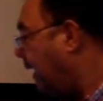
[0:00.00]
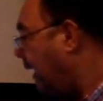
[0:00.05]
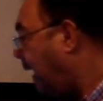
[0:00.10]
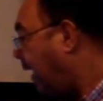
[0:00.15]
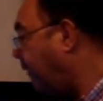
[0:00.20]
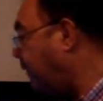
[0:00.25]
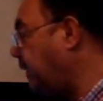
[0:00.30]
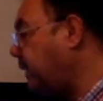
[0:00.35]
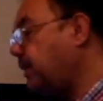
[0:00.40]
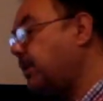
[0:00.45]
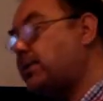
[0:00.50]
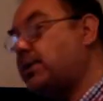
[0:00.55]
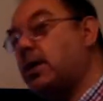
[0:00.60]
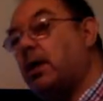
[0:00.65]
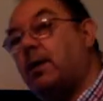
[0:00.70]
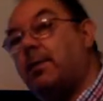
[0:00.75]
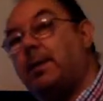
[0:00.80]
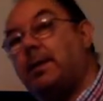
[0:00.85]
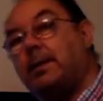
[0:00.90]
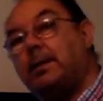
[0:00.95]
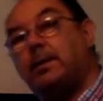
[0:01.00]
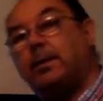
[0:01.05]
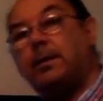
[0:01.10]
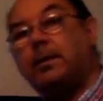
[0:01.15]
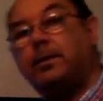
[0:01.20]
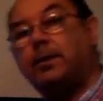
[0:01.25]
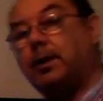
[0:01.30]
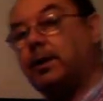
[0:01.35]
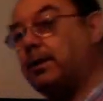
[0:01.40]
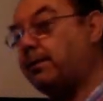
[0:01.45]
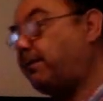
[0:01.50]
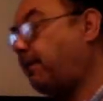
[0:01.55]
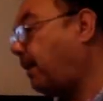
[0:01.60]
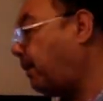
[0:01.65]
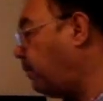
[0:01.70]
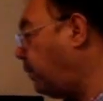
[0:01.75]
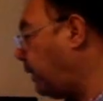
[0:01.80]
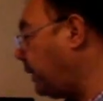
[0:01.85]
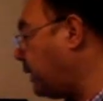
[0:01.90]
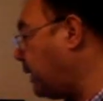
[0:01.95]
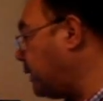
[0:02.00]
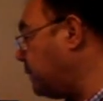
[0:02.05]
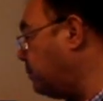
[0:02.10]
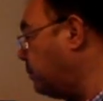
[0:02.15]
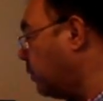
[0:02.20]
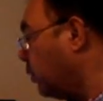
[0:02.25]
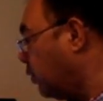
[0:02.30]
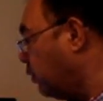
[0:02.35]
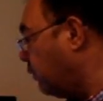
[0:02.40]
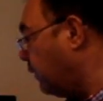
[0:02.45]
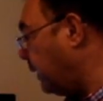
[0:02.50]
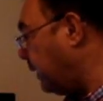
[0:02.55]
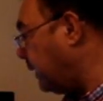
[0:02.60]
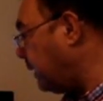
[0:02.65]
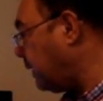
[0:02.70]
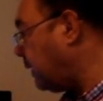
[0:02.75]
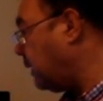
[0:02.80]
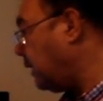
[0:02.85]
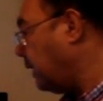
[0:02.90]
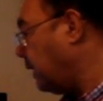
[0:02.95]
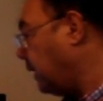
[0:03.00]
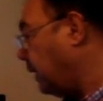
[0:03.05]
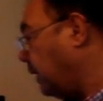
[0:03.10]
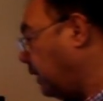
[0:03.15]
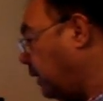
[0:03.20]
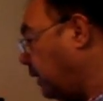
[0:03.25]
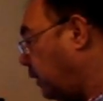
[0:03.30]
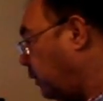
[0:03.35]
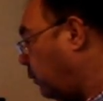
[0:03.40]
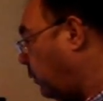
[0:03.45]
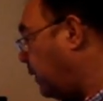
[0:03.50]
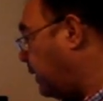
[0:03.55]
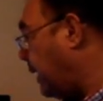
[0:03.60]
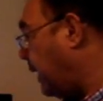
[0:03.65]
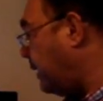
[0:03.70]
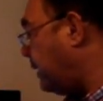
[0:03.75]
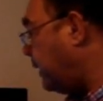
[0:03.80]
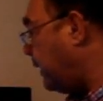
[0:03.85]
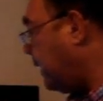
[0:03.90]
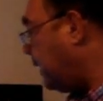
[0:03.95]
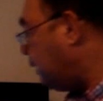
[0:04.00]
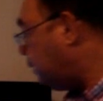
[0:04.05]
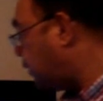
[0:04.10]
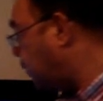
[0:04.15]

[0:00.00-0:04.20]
Having determined that the fabric is moving, we then need